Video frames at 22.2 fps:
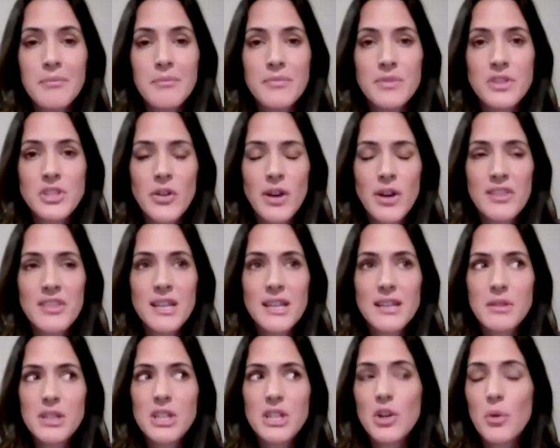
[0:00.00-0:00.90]
So I
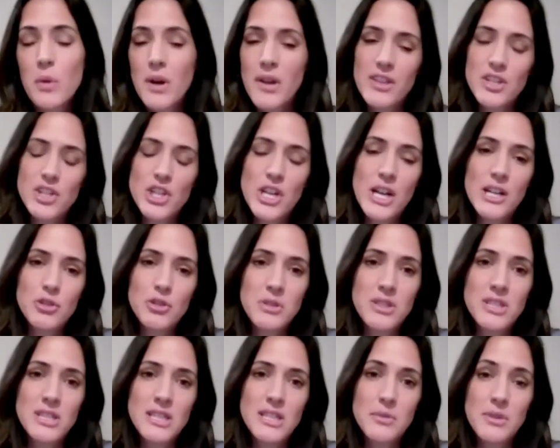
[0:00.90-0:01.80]
think, one of the challenges we
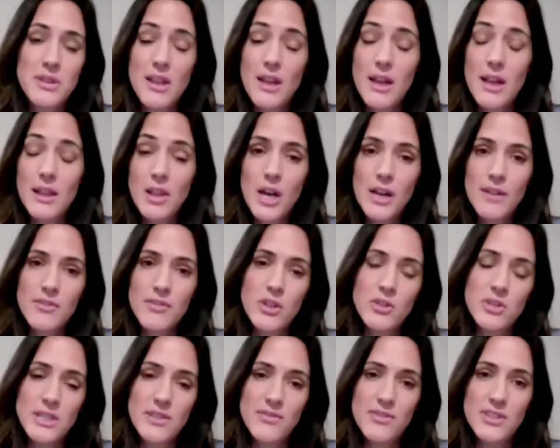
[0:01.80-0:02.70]
see with a lot of
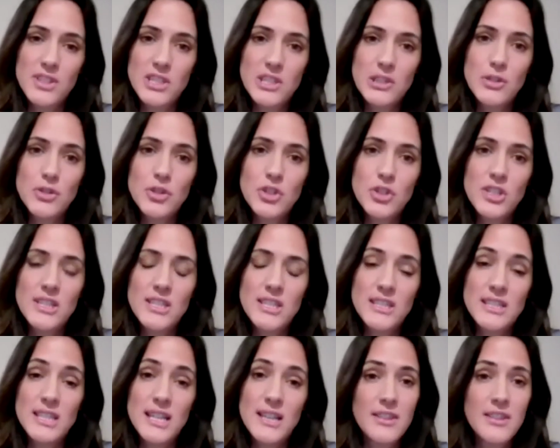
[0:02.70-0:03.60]
those different solutions
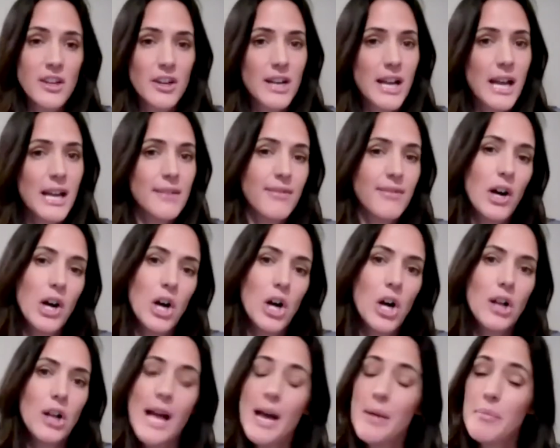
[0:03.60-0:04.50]
is that they're kind of
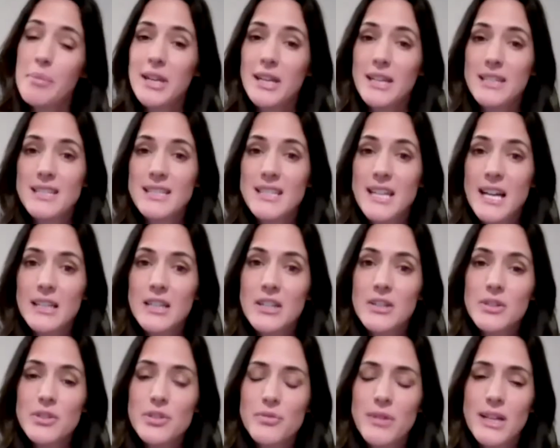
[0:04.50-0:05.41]
all happening in
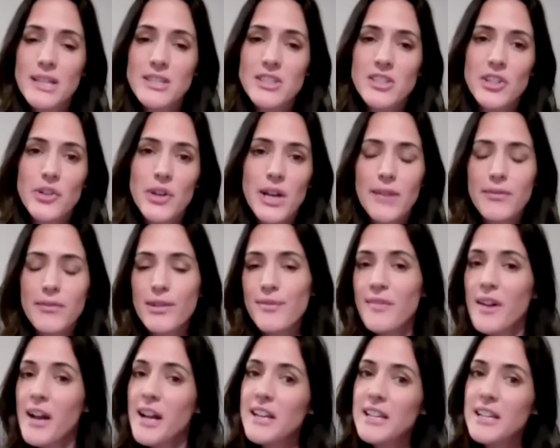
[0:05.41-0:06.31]
silos, right? So you have your
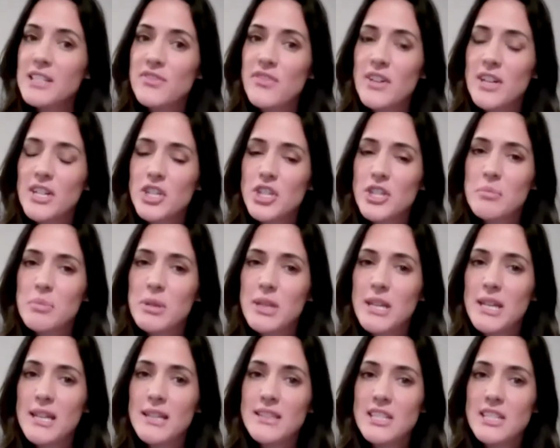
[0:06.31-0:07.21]
finance function
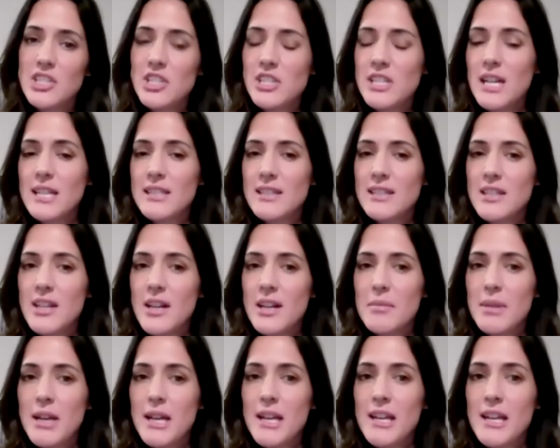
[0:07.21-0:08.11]
being digitized and
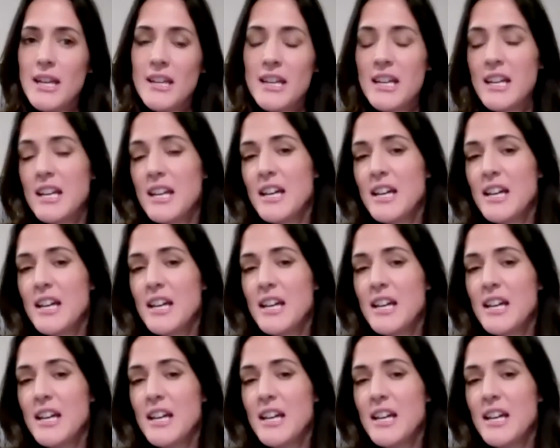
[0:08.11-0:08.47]
automated.